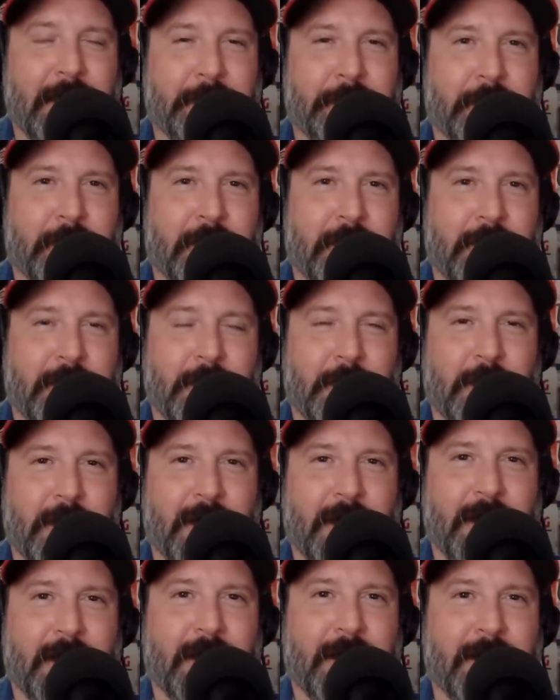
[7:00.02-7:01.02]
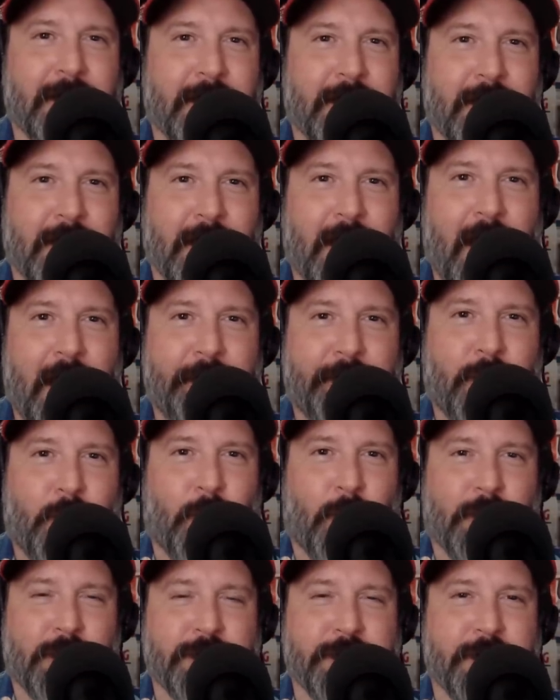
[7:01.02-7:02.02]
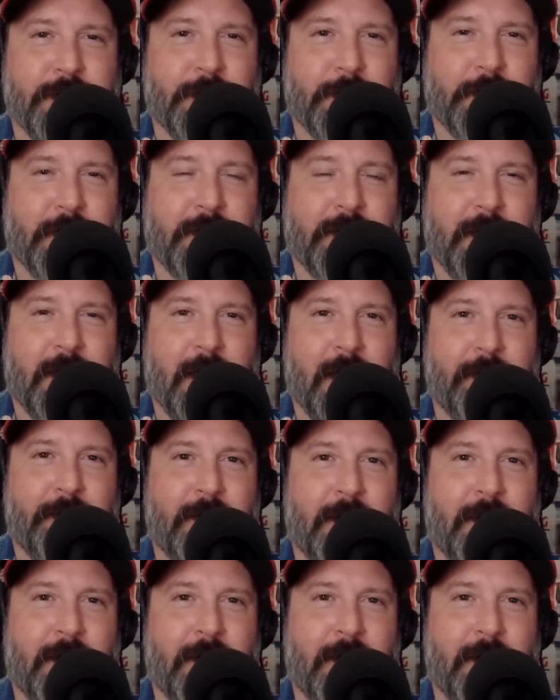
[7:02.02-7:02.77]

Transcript: the new uh, live court show that they have? I, I